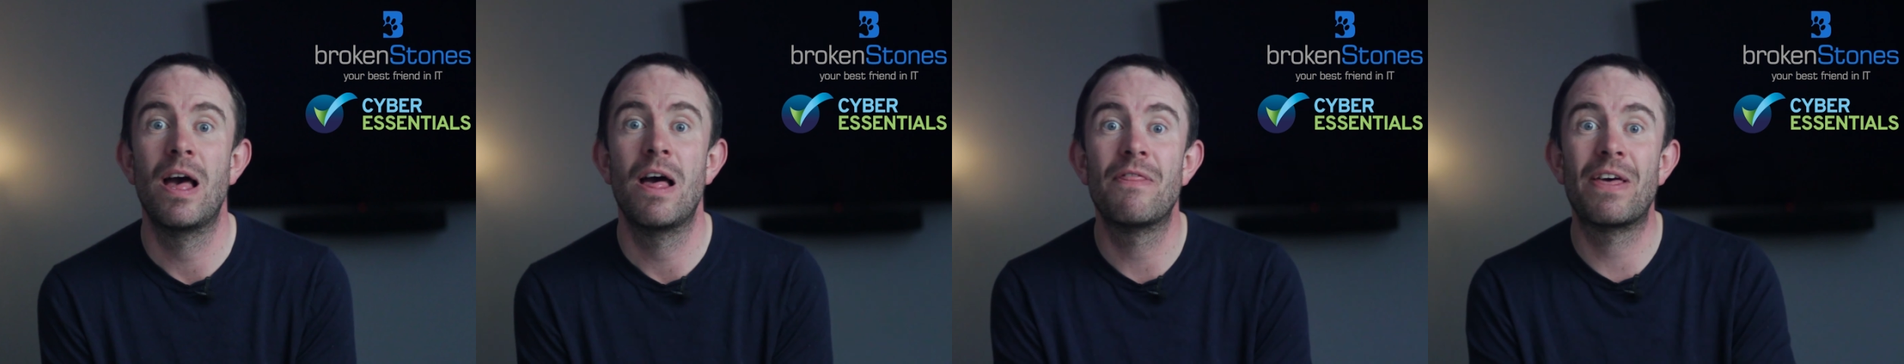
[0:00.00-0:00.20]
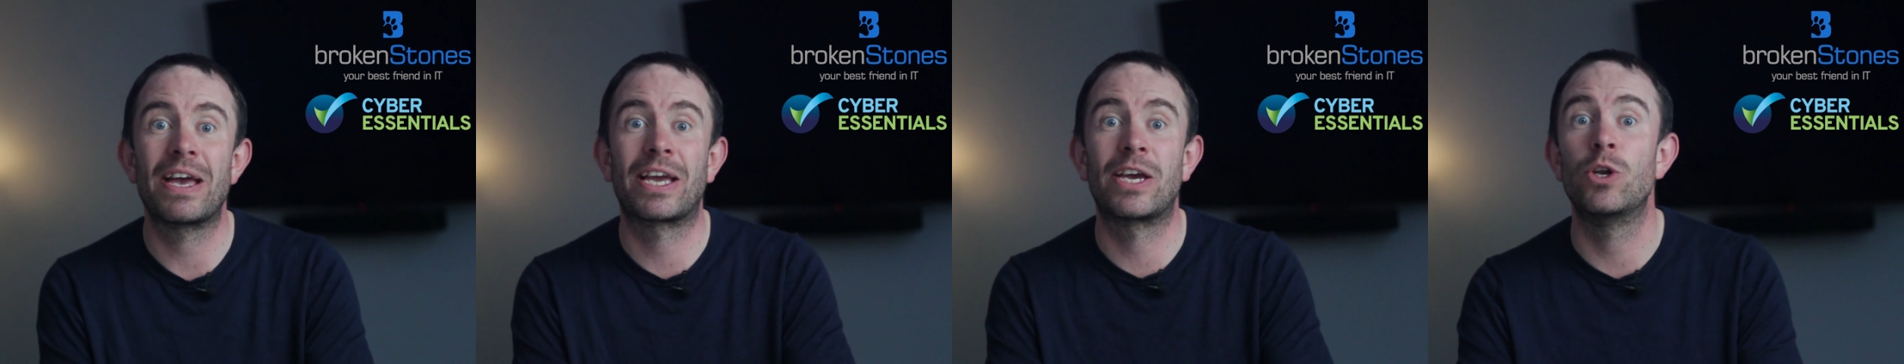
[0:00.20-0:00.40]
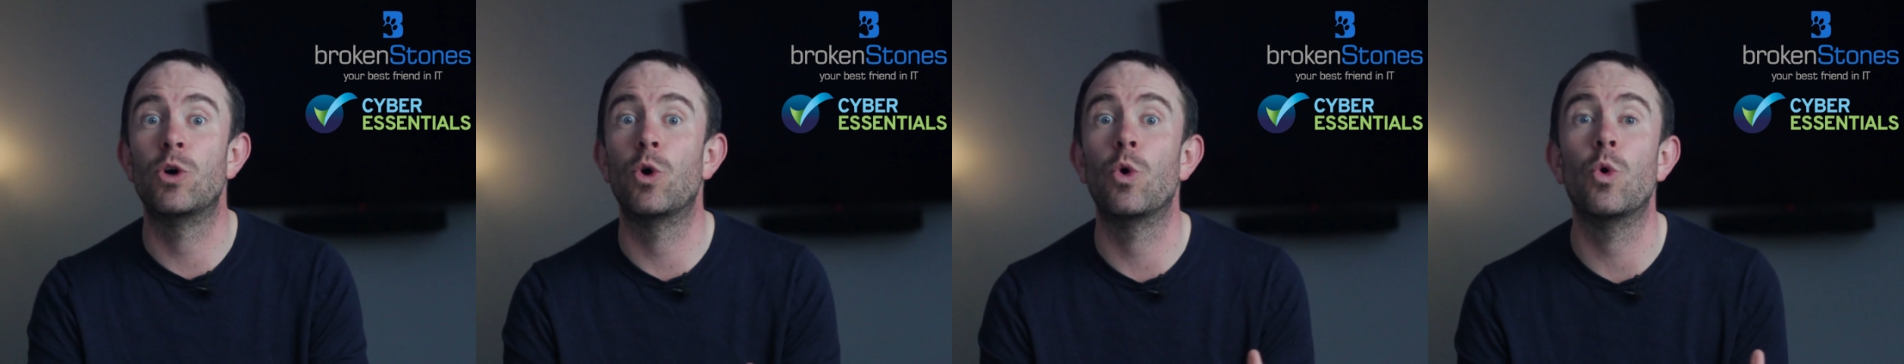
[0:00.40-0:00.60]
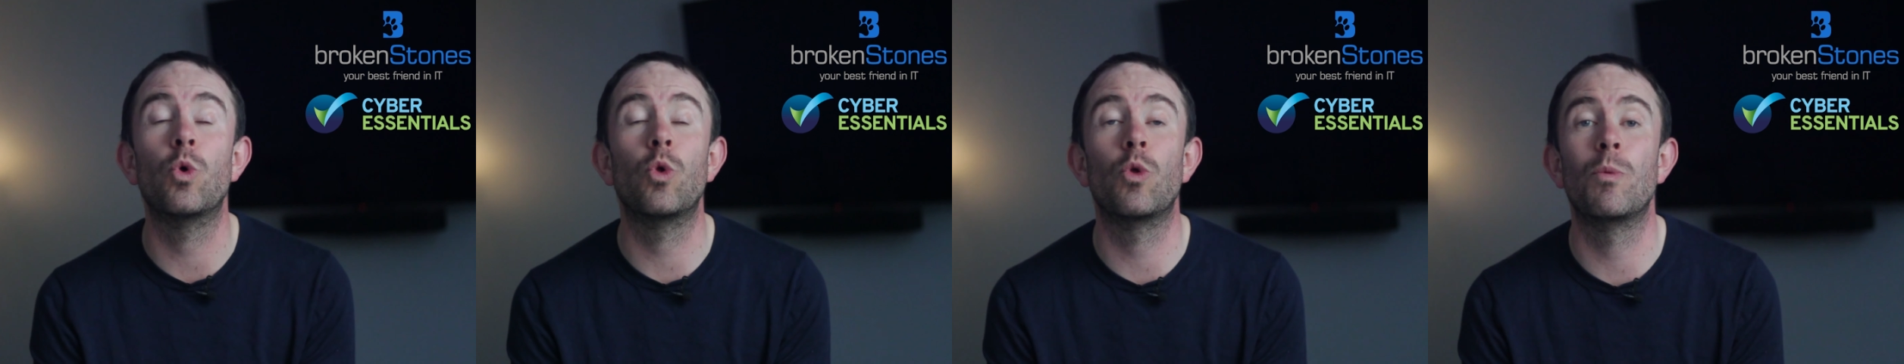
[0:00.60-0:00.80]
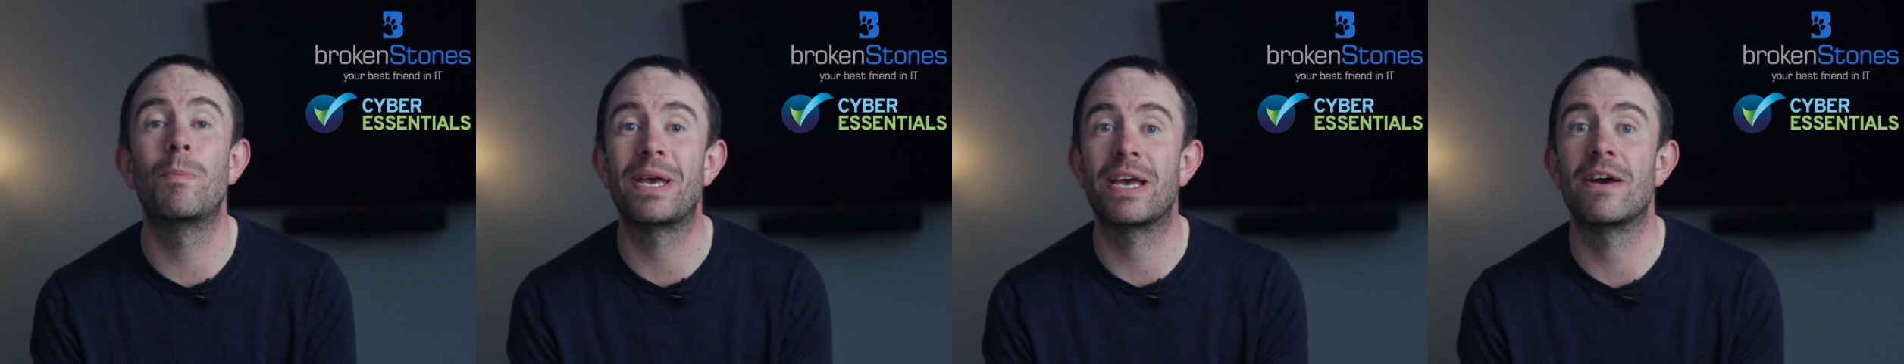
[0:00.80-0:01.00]
There can
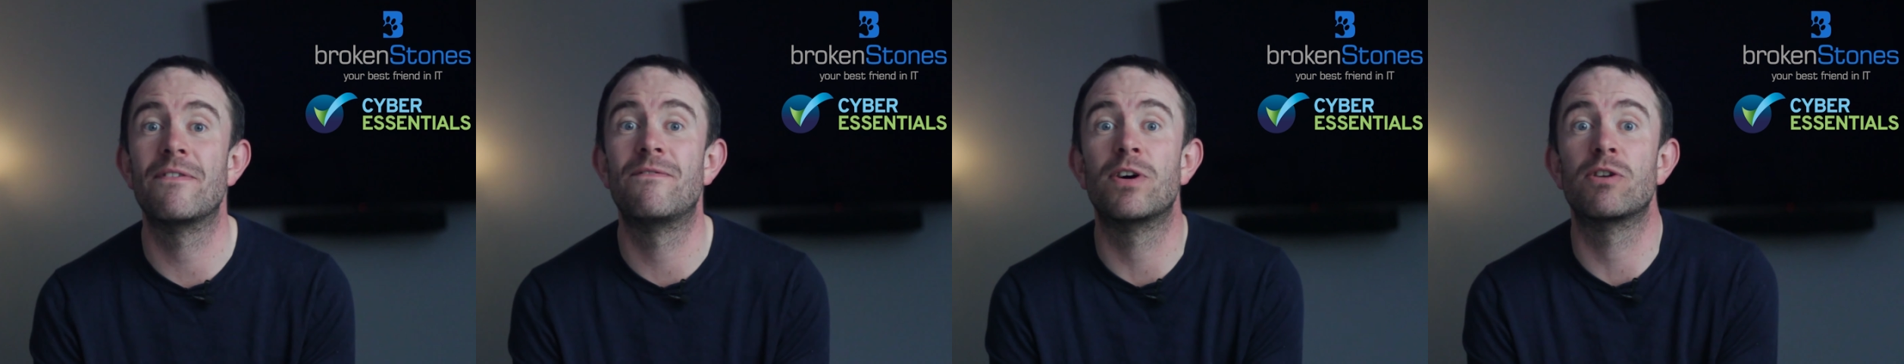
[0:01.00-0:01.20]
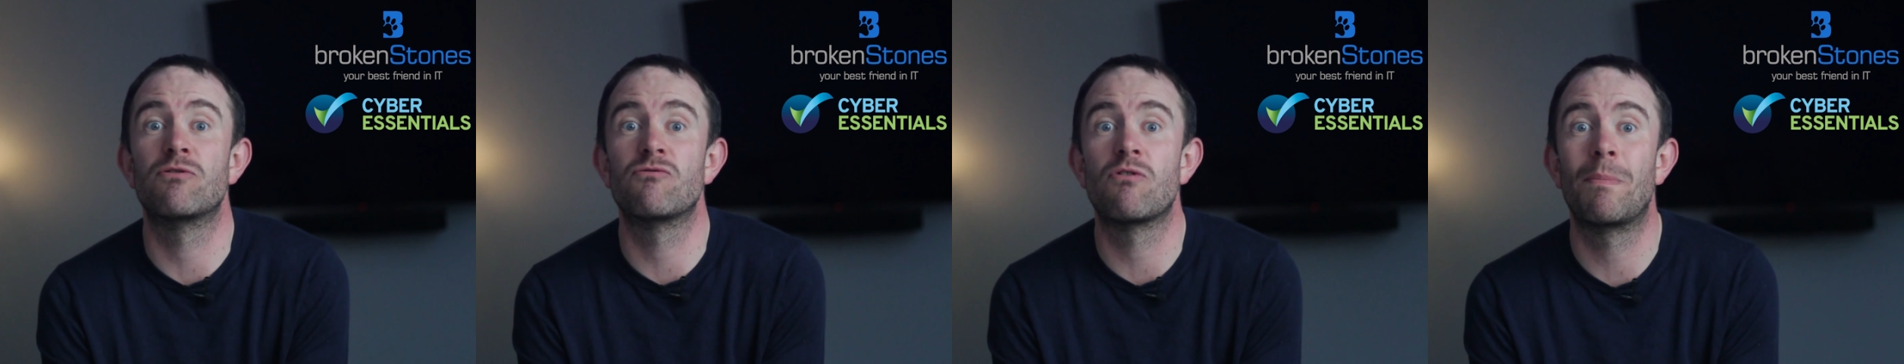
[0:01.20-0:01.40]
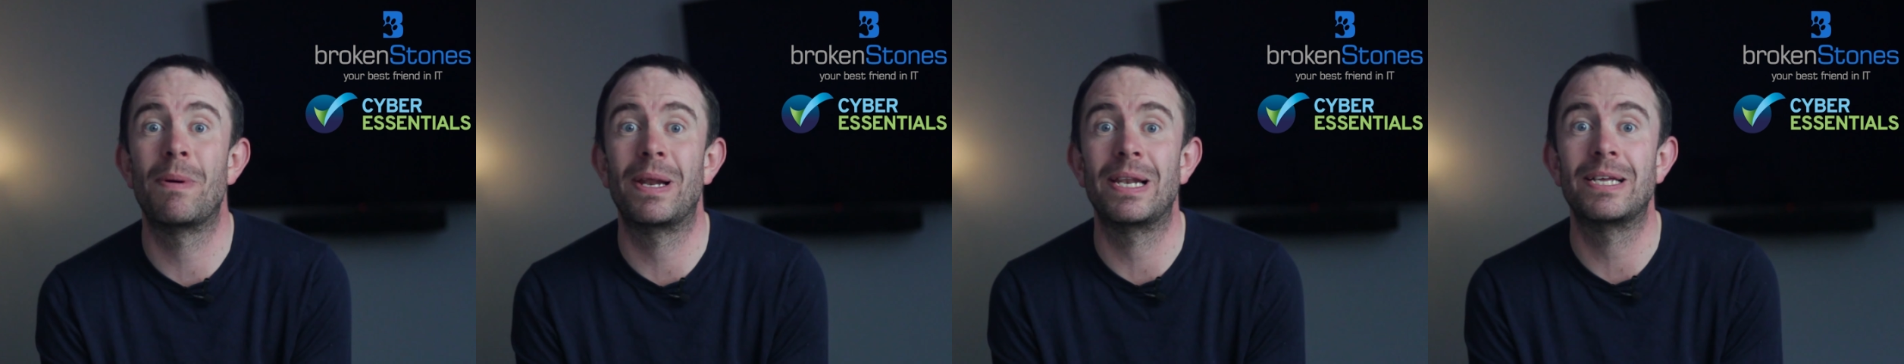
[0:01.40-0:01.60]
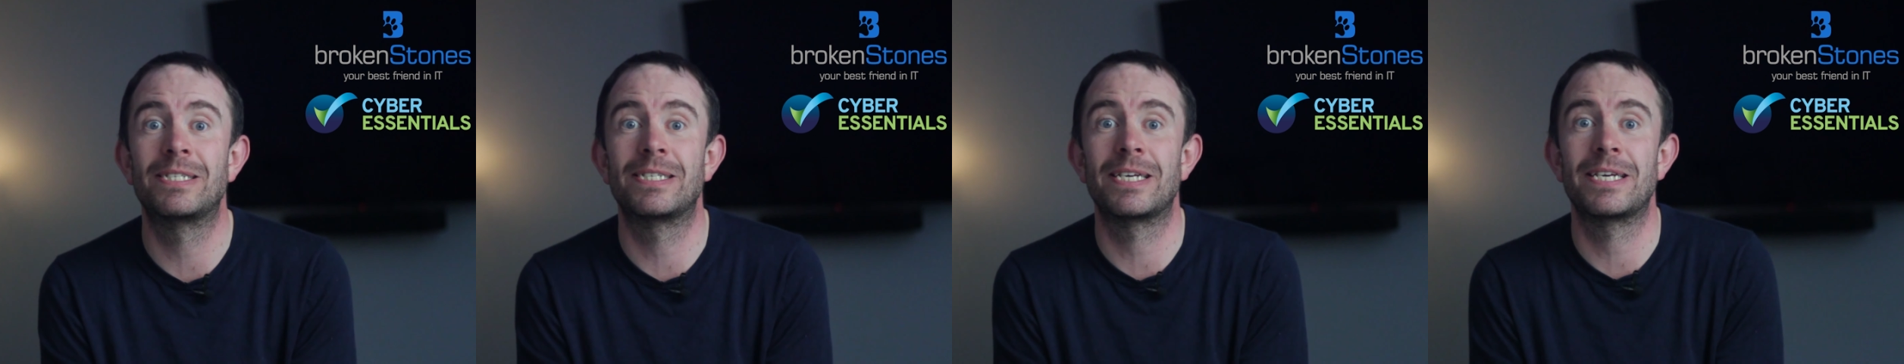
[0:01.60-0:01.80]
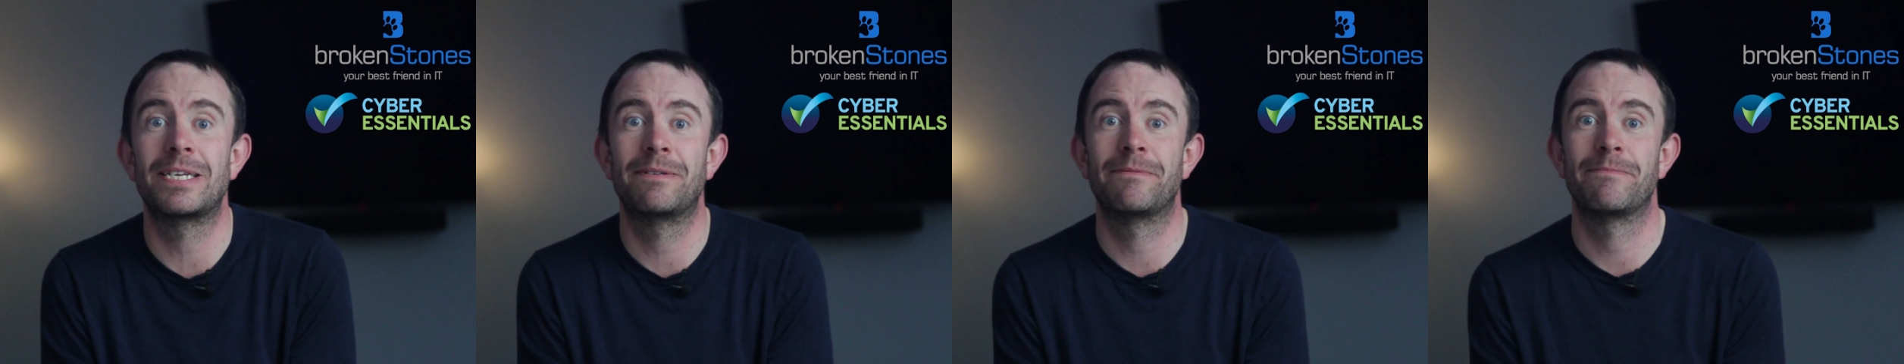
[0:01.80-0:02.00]
all be a
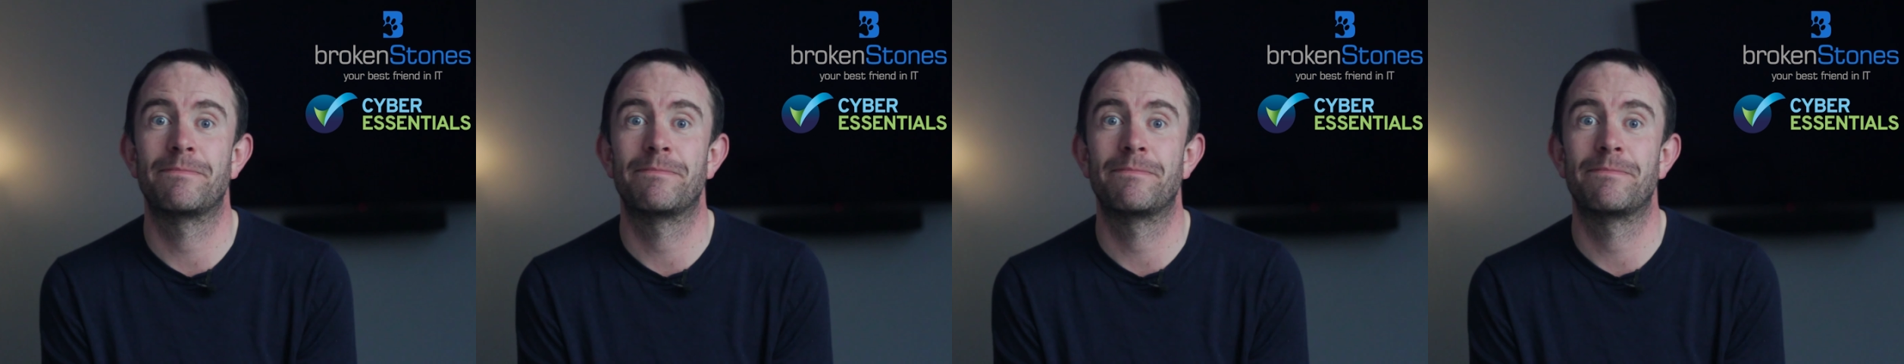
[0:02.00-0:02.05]
vulnerability.